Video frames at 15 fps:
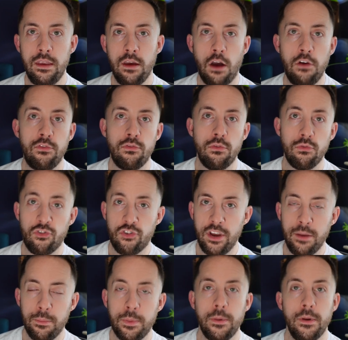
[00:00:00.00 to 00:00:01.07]
overall
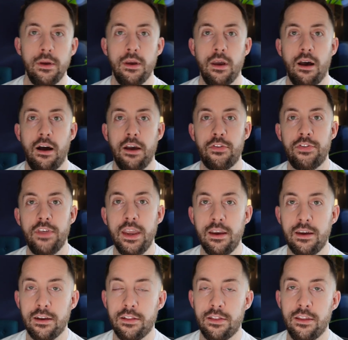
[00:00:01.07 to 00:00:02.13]
ship. I
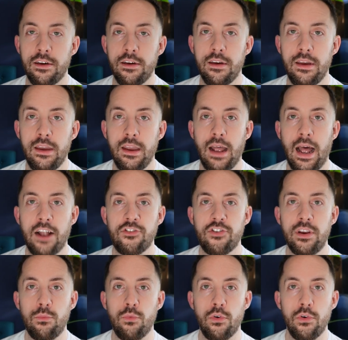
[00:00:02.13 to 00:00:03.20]
think that it
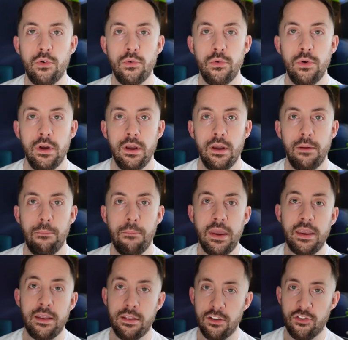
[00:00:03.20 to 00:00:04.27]
actually will
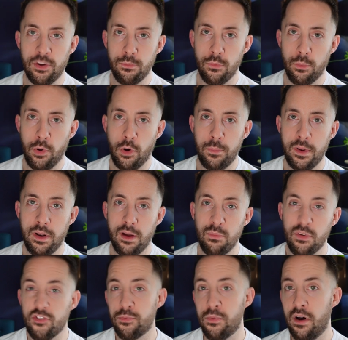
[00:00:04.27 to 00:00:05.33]
make the ship more popular,
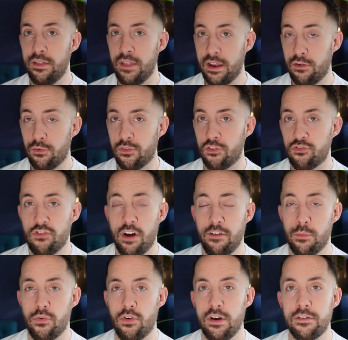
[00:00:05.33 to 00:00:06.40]
which might then also drive
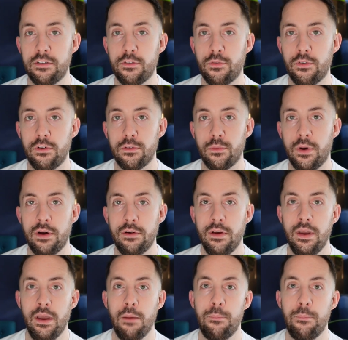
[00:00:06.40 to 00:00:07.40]
up prices for it as well.